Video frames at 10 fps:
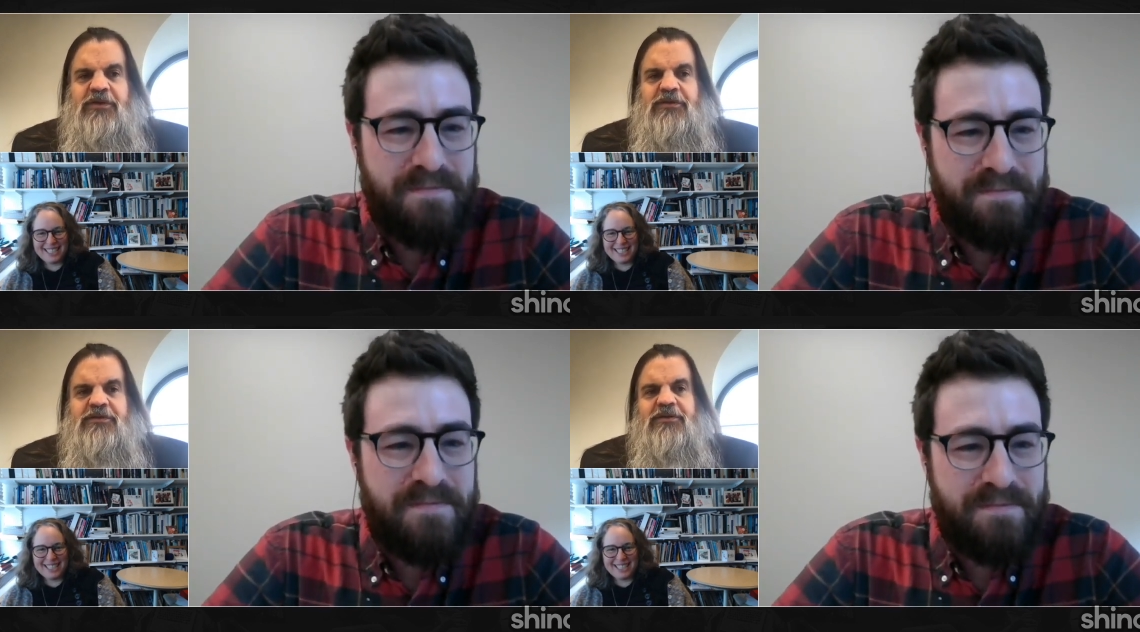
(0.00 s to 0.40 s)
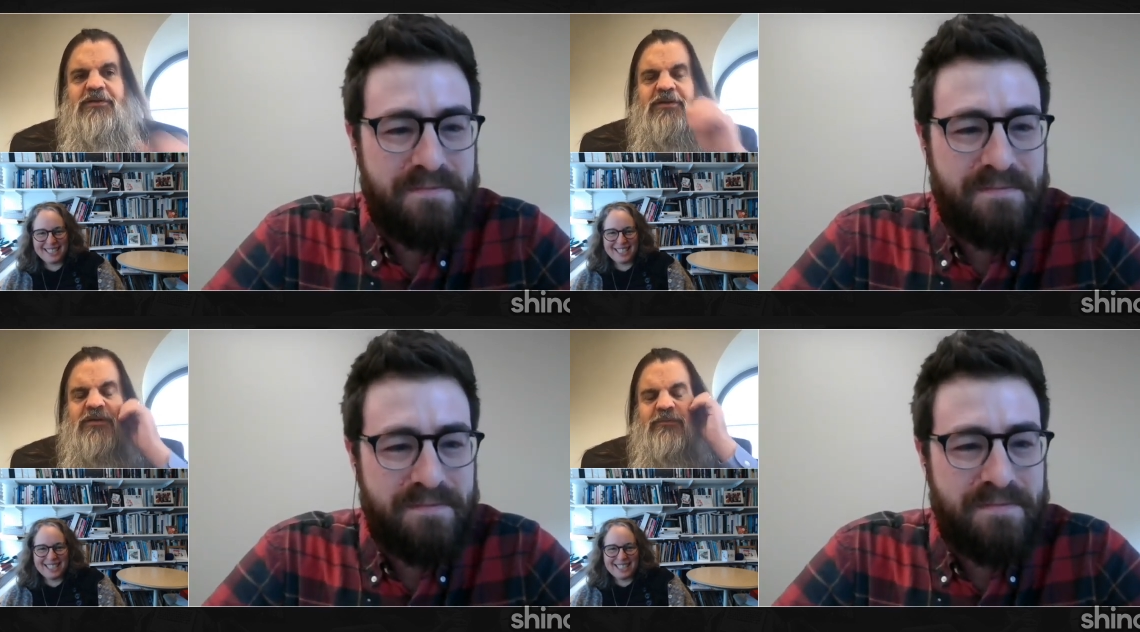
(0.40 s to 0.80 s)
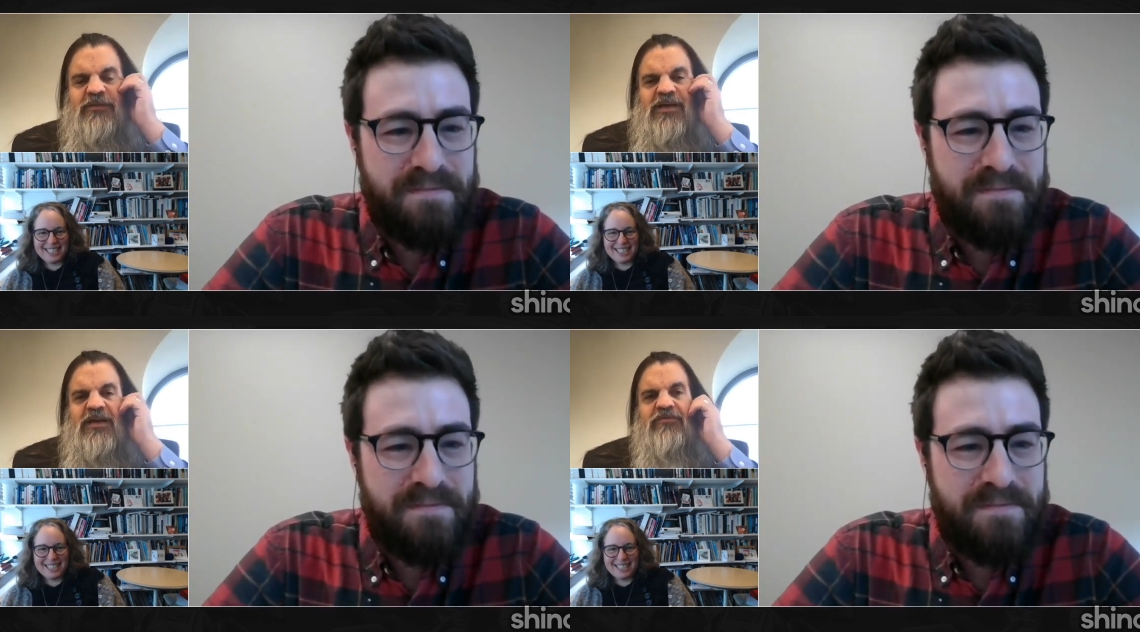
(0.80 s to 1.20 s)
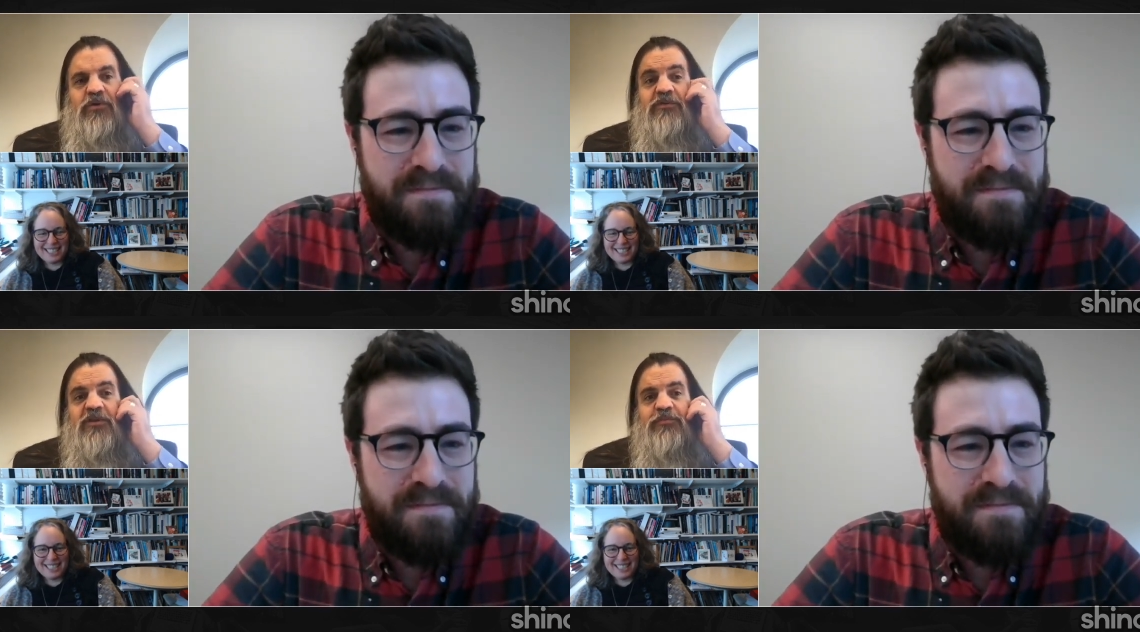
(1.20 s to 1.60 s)
Speaker 1: And uh, I'm glad for
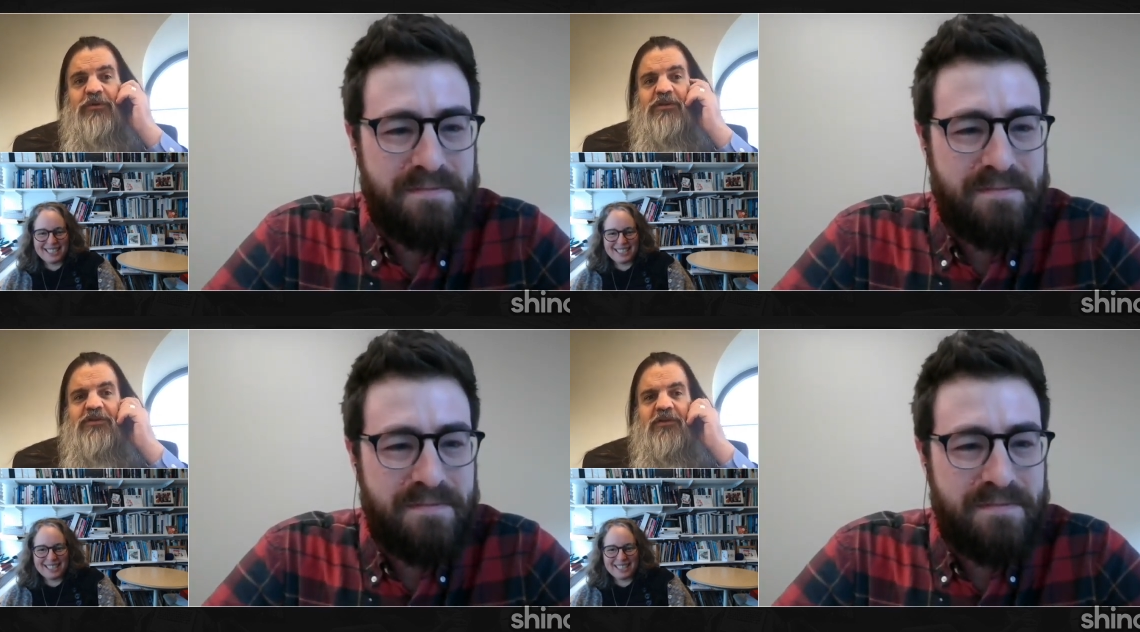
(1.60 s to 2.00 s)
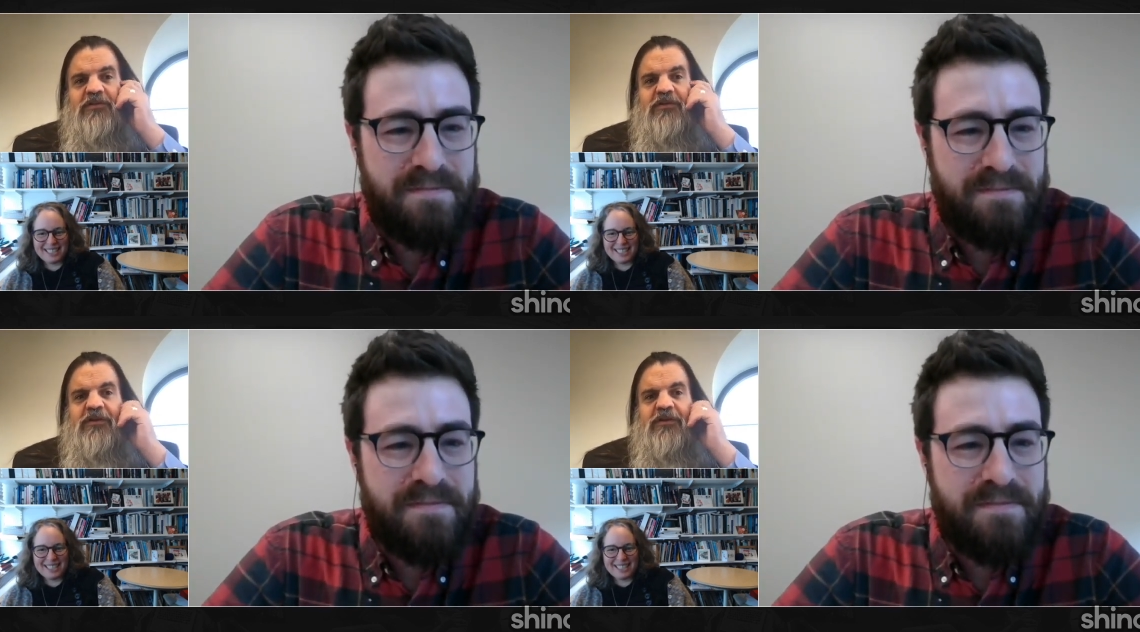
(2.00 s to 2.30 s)
all these projects.